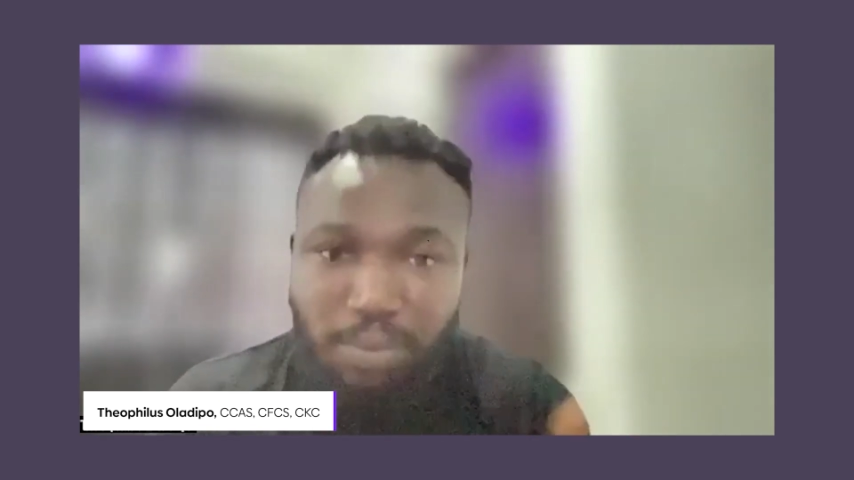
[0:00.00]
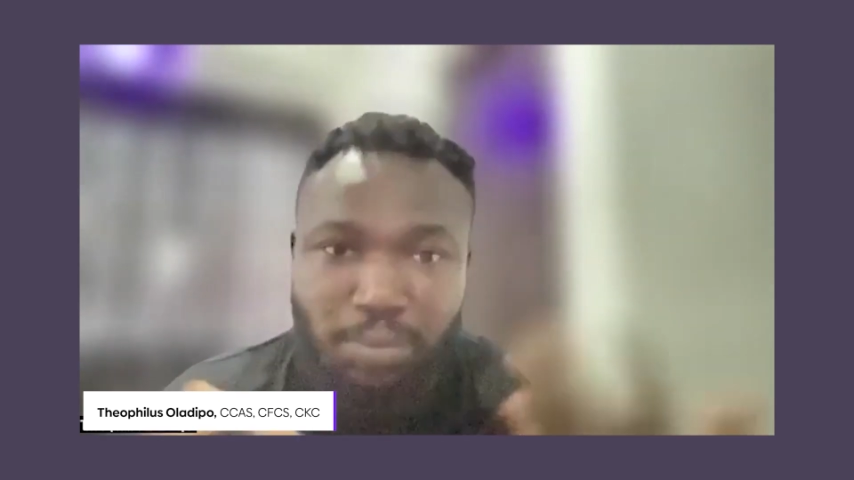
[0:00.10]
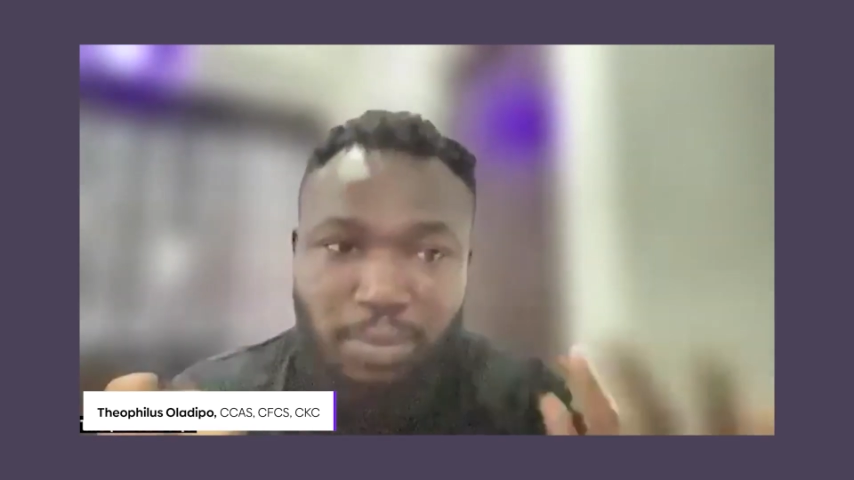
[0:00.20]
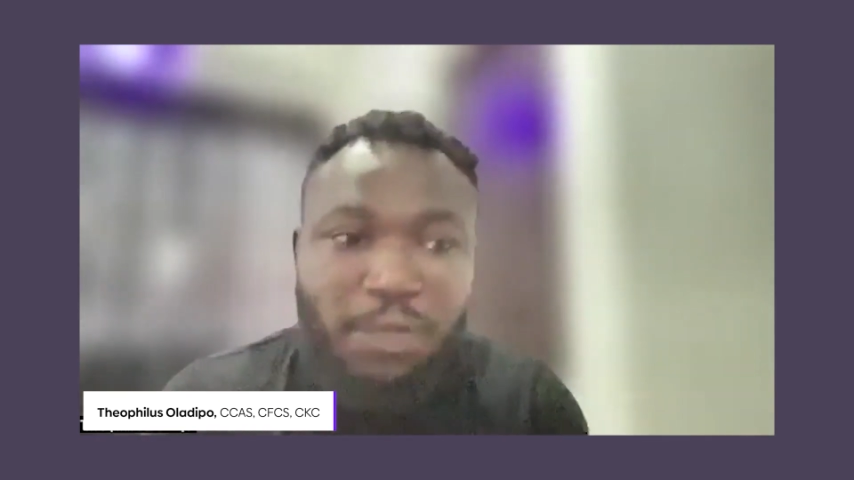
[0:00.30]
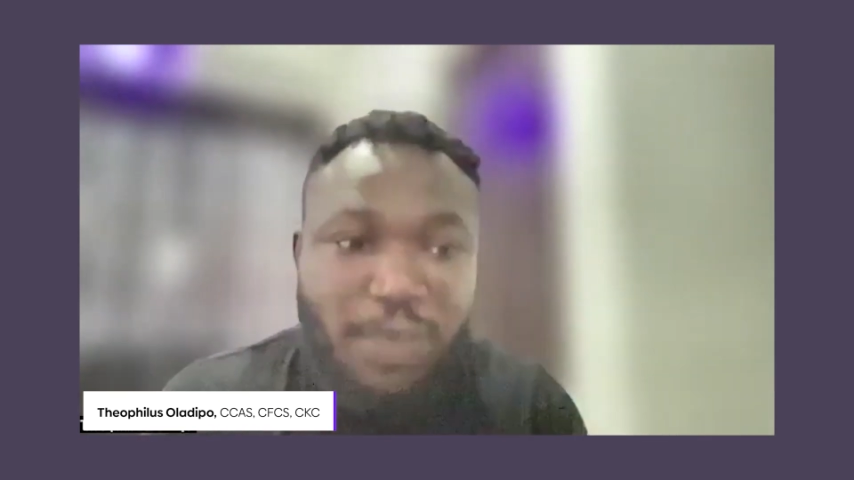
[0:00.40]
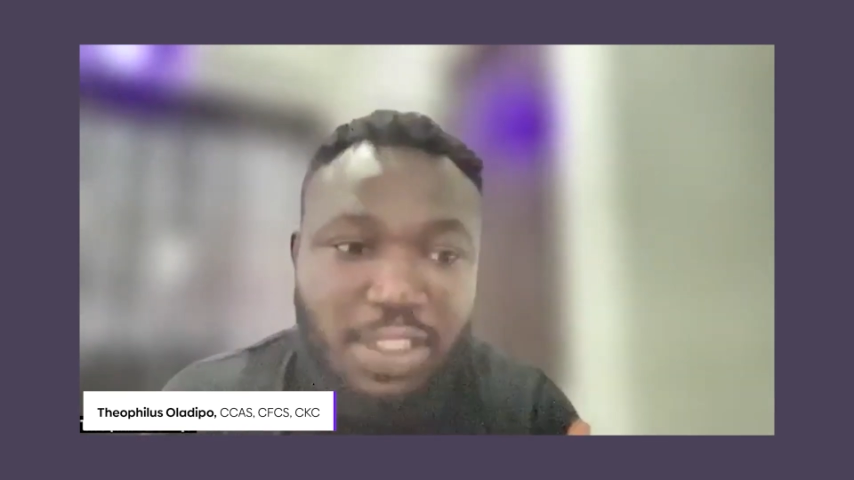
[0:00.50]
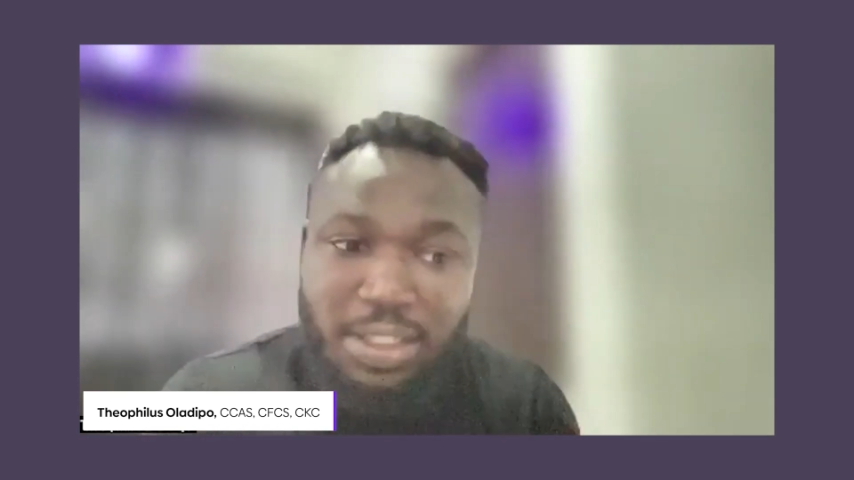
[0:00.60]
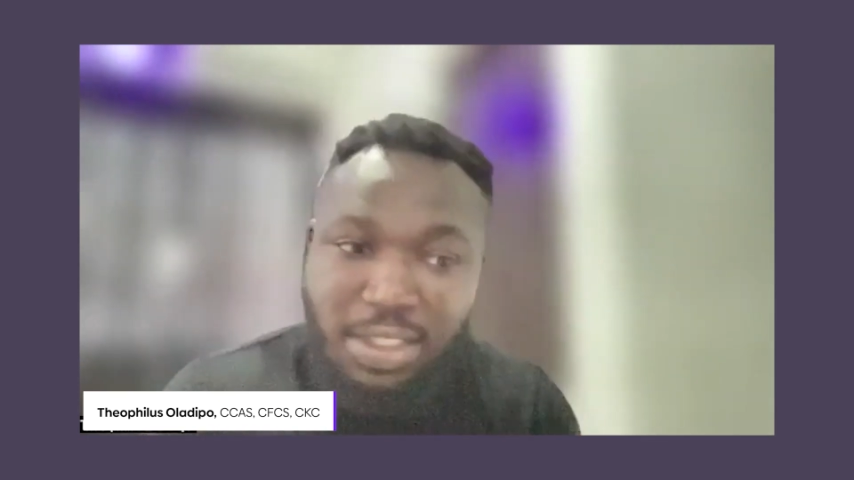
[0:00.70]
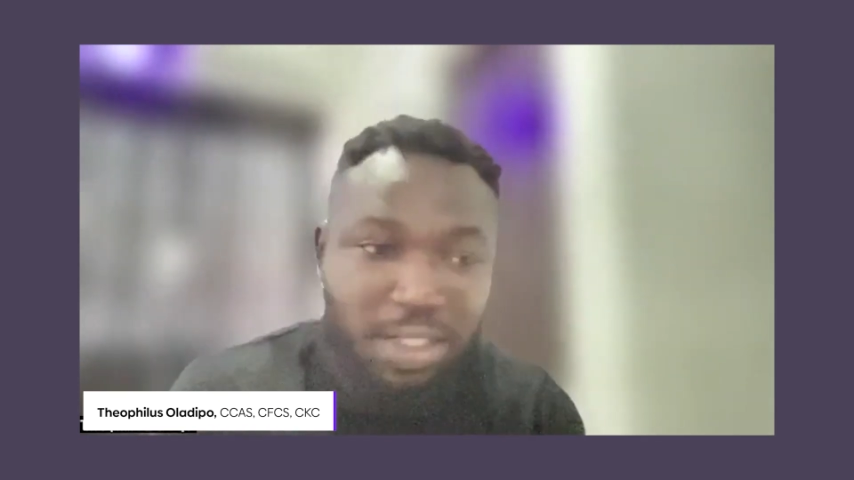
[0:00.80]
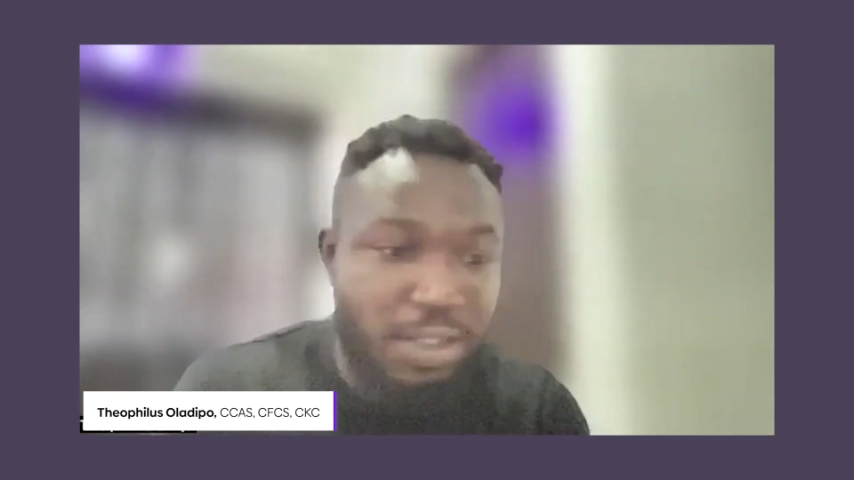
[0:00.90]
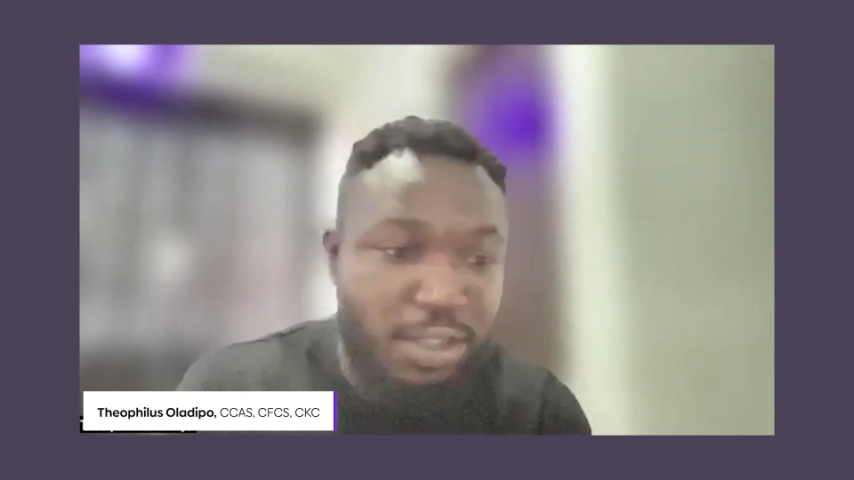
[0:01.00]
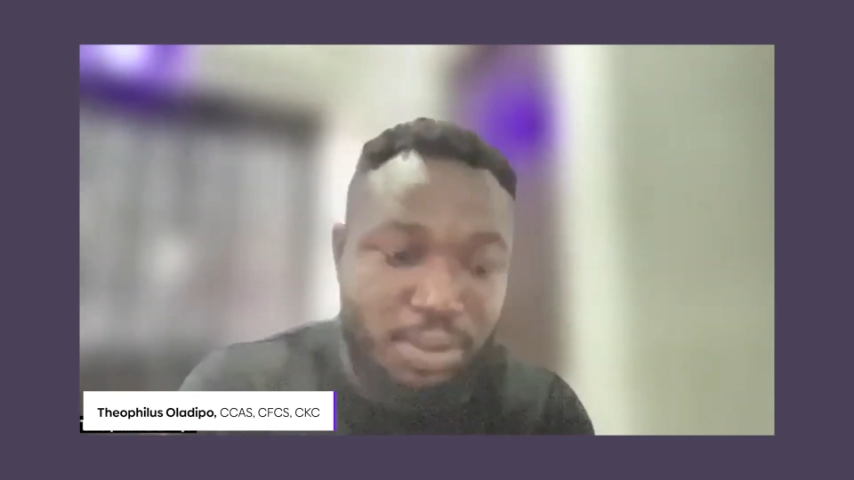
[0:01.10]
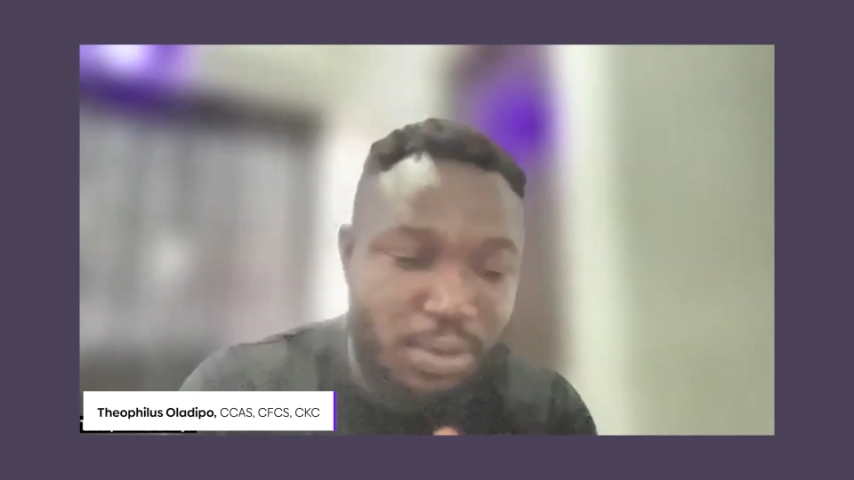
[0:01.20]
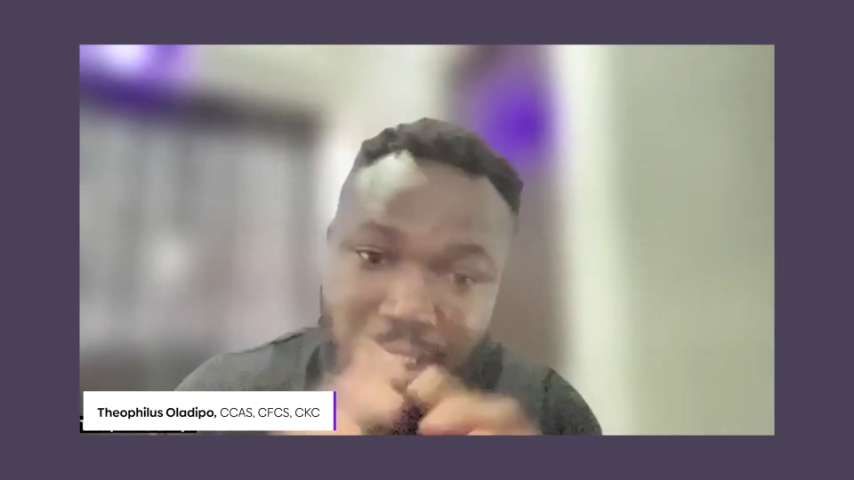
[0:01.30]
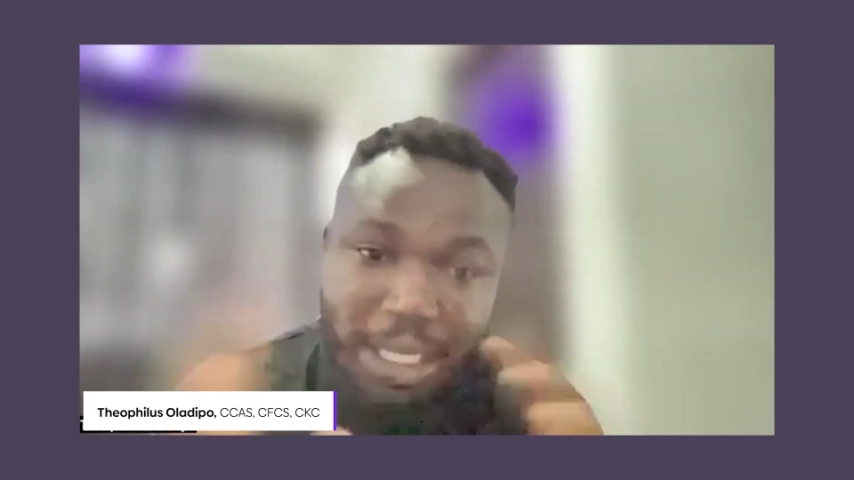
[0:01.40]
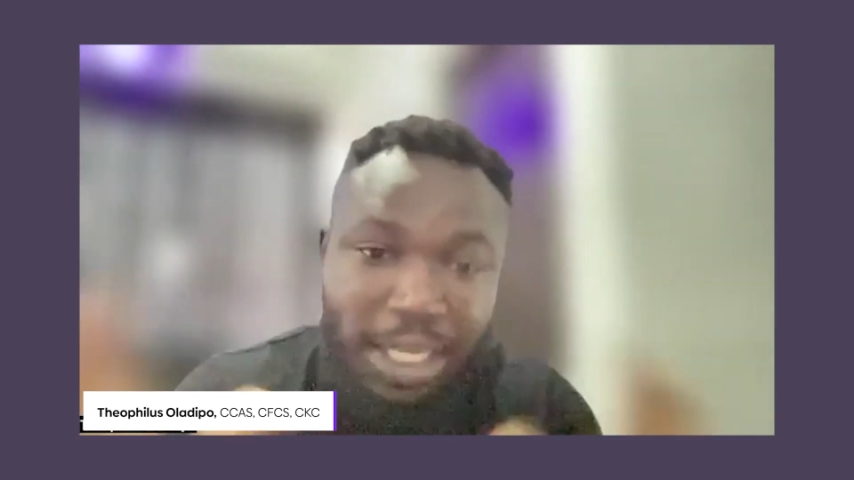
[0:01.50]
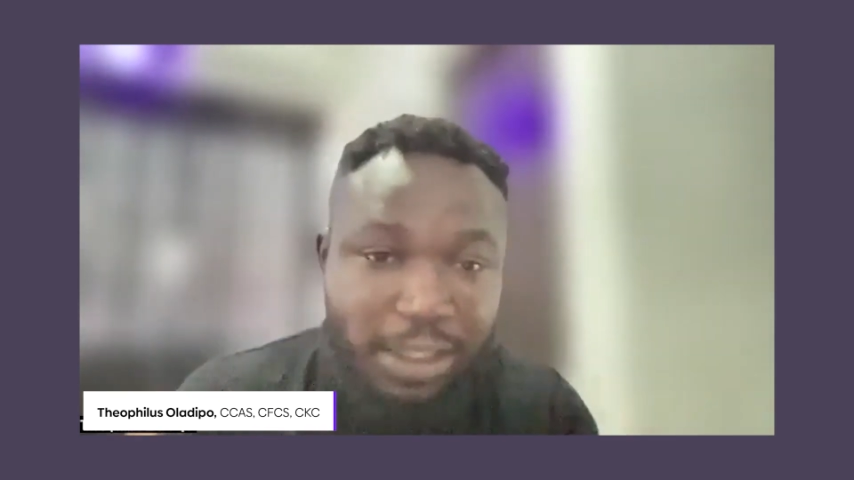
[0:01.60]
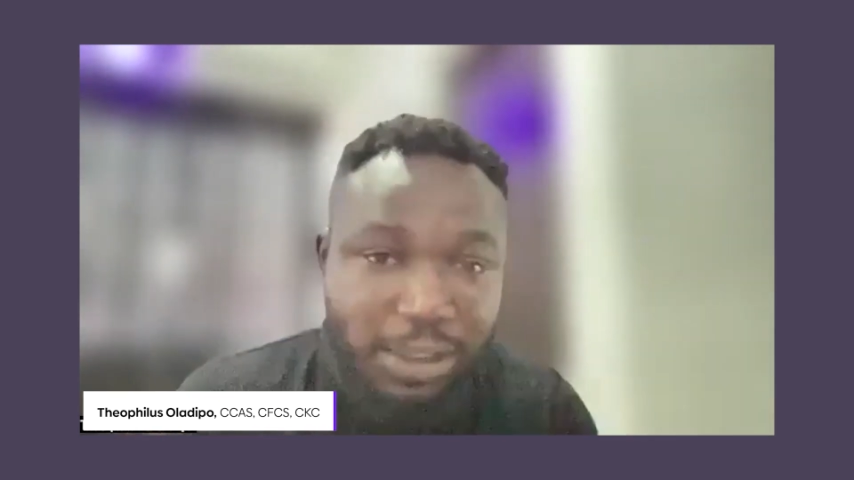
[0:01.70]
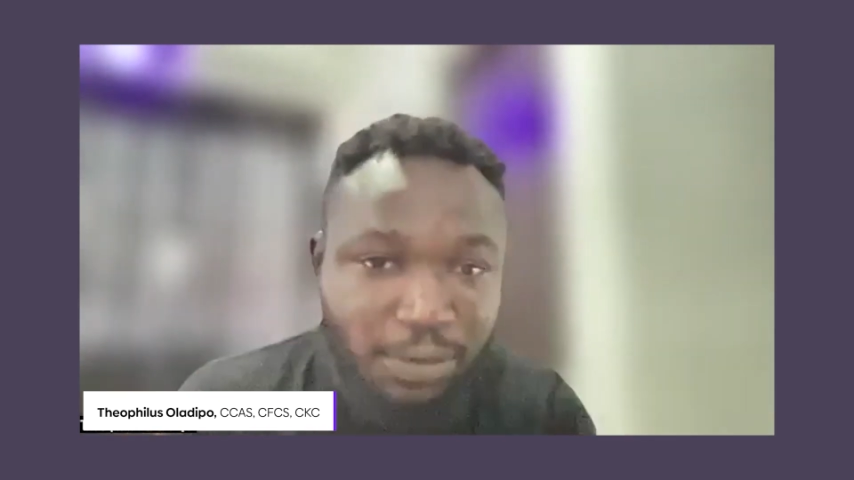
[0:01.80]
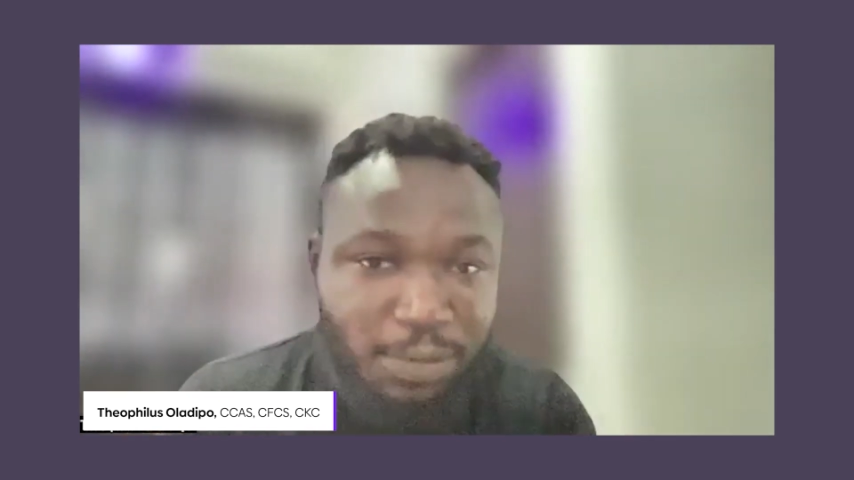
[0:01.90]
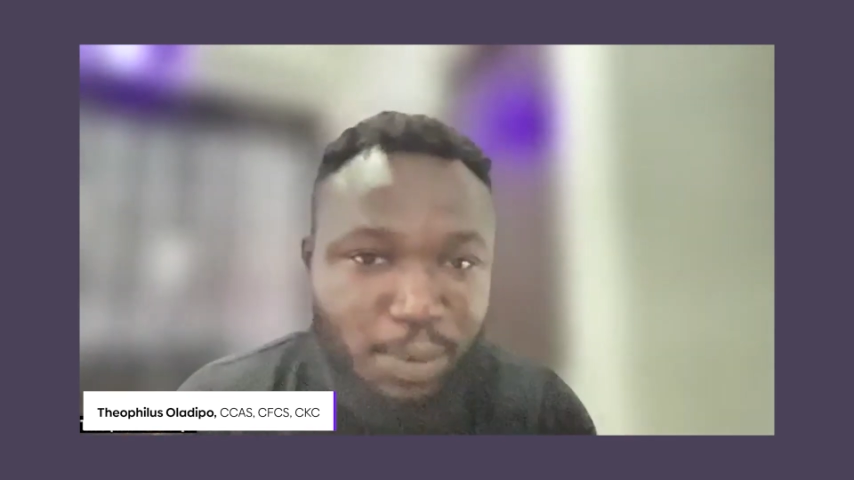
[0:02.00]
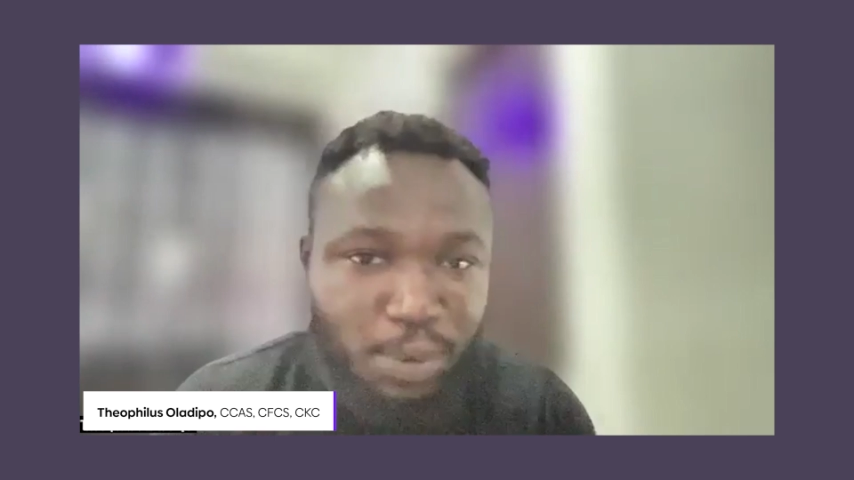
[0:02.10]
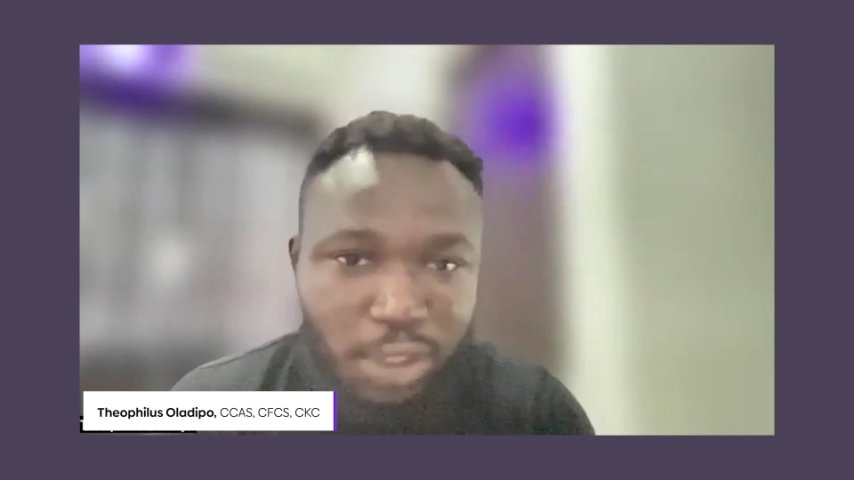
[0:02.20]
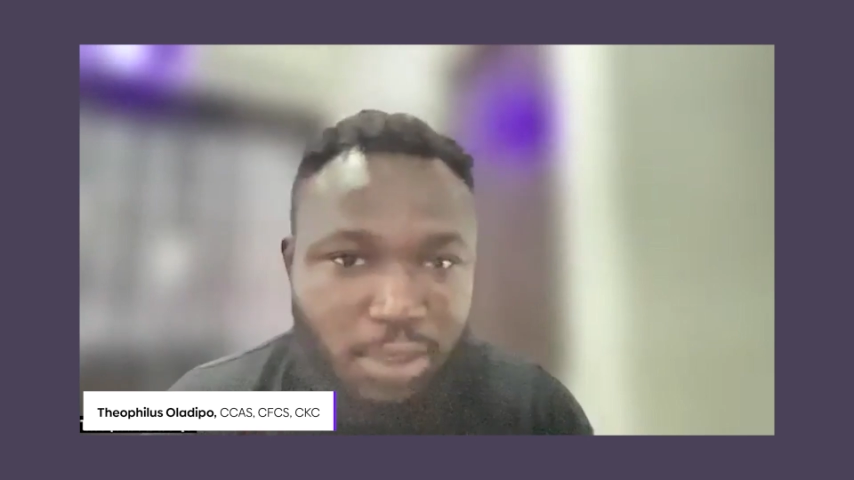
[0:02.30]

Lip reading: if it's a entirely new product,